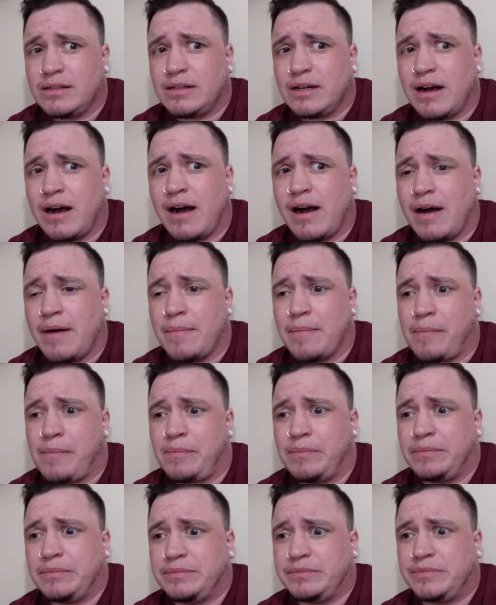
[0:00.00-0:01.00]

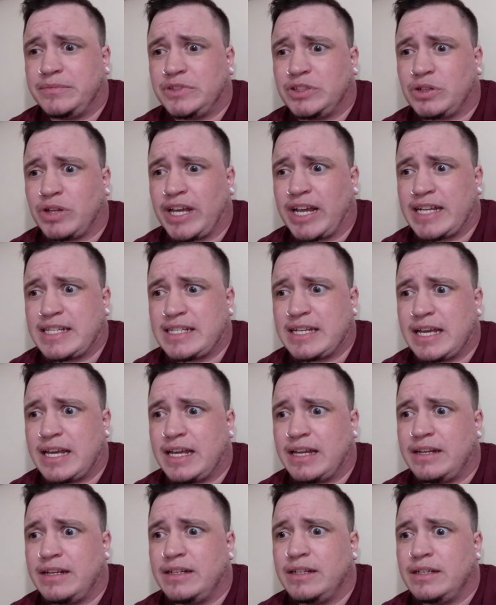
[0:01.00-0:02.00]
So like I
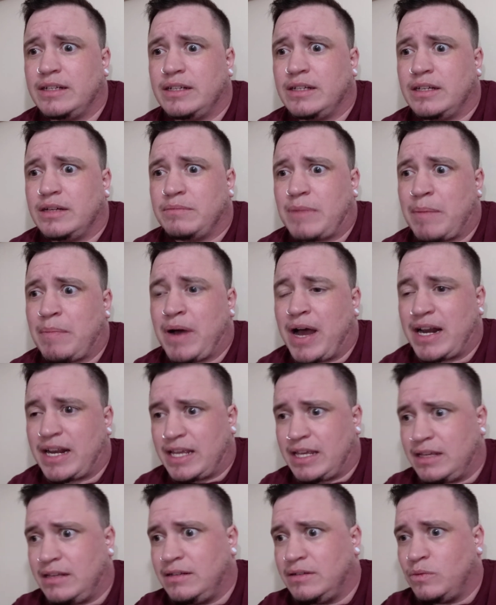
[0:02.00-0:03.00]
said, my
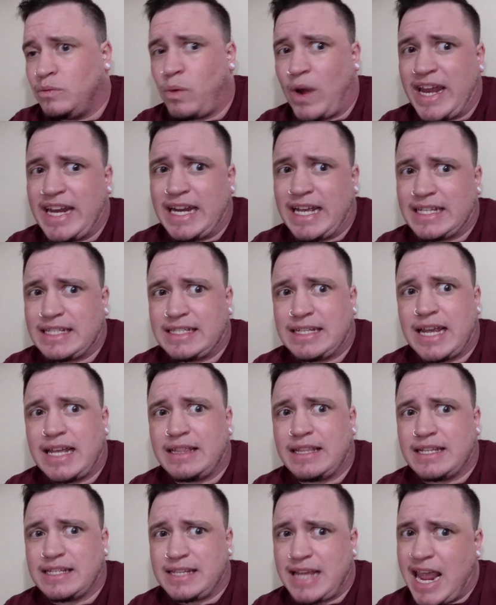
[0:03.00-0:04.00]
body weight has stayed
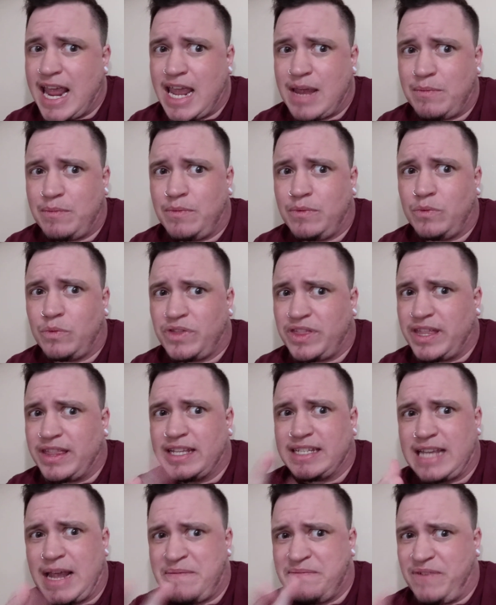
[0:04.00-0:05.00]
the same, within the
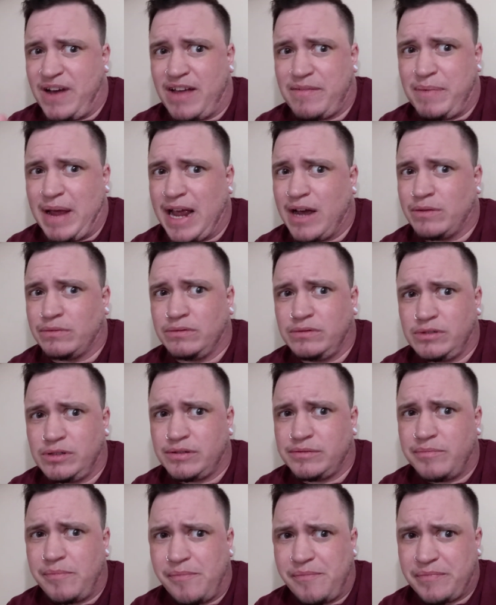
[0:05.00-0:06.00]
same 5 pounds
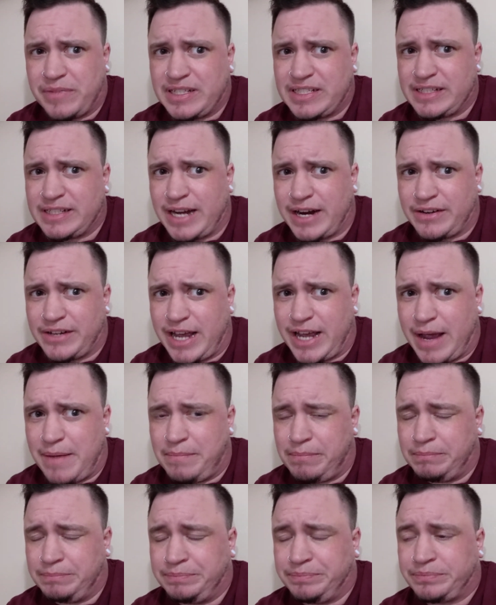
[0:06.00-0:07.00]
this entire time.
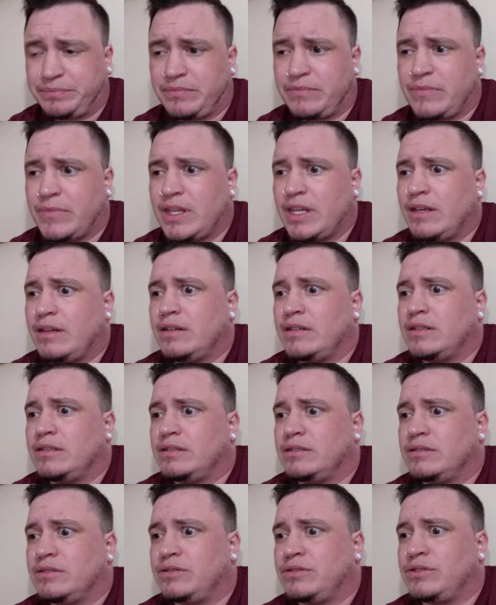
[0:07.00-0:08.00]

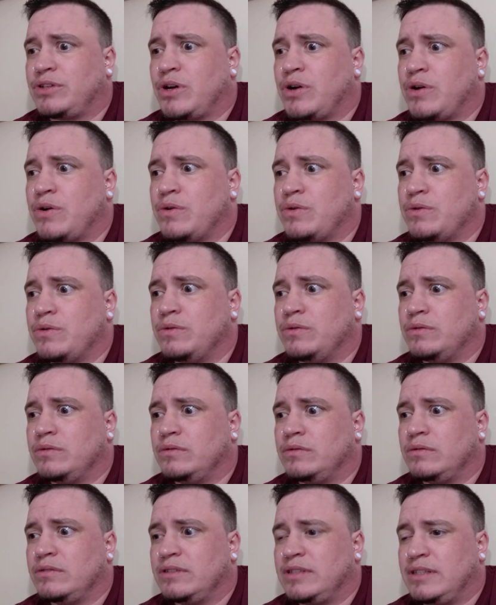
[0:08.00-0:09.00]
So
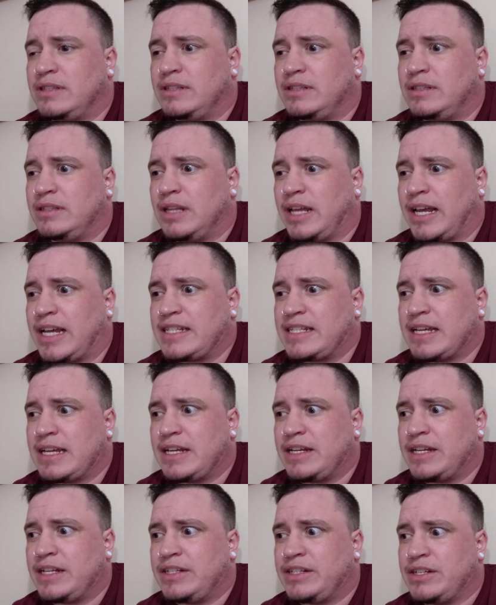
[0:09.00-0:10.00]
like I said,
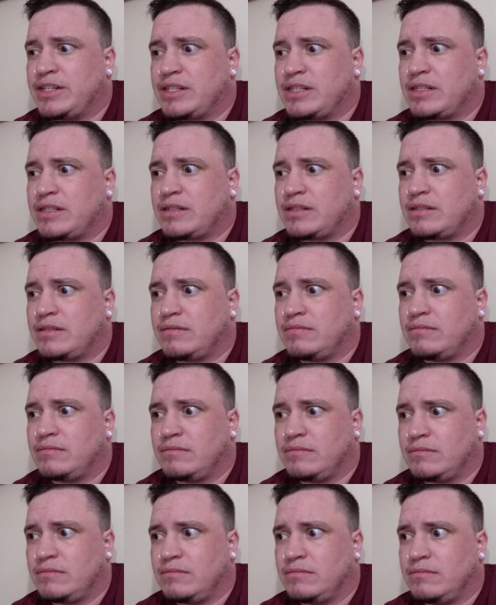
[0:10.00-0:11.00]
it just,
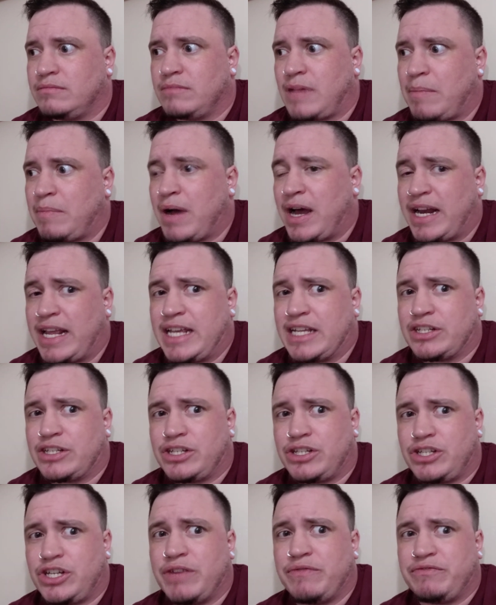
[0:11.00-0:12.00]
my body has
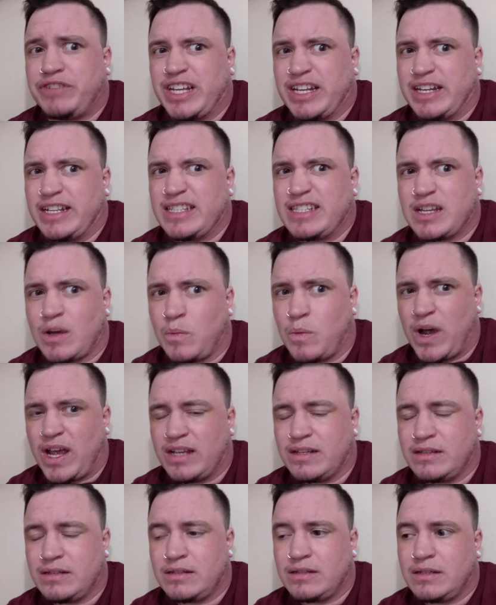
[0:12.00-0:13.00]
shifted in some
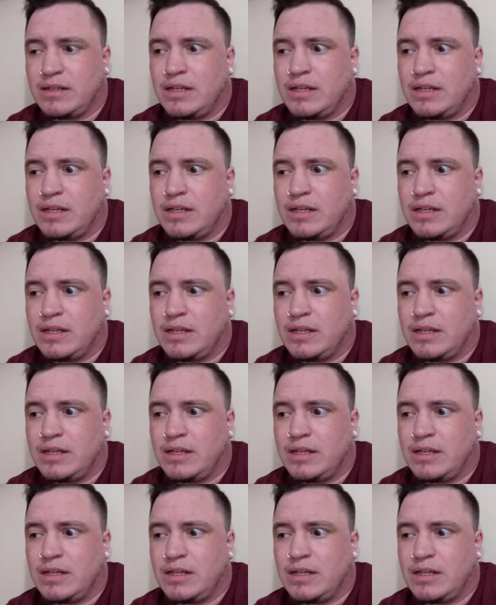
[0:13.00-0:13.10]
ways.